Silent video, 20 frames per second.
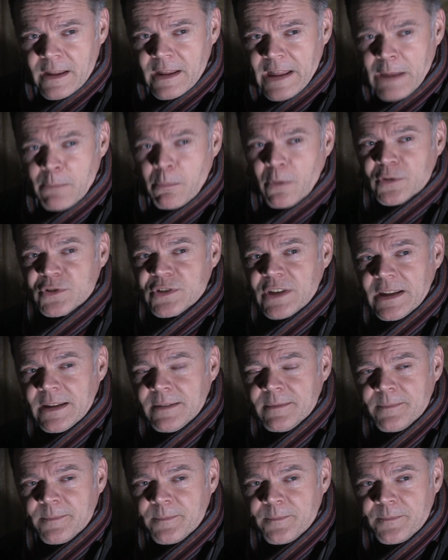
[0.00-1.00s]
He watched
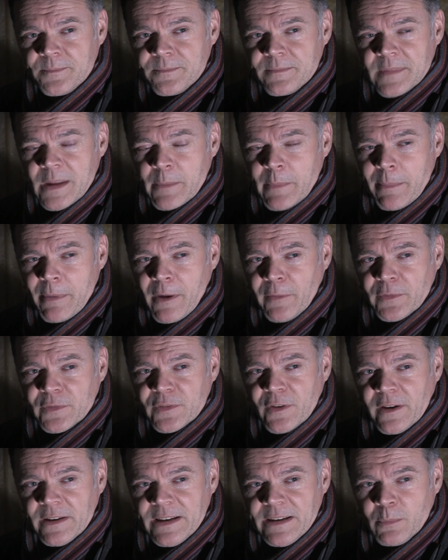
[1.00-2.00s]
it and we both
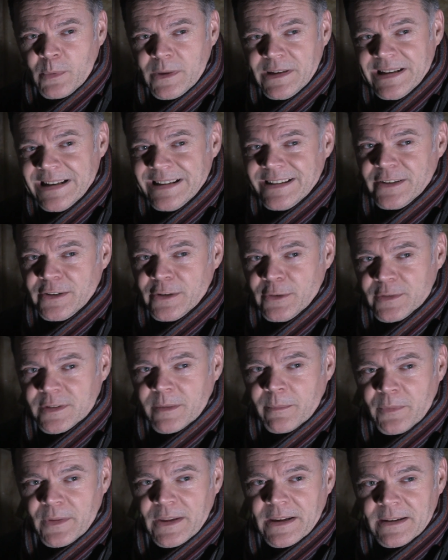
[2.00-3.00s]
decided we needed to do
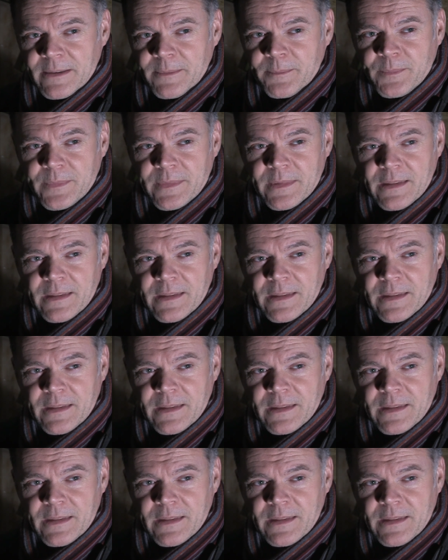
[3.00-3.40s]
something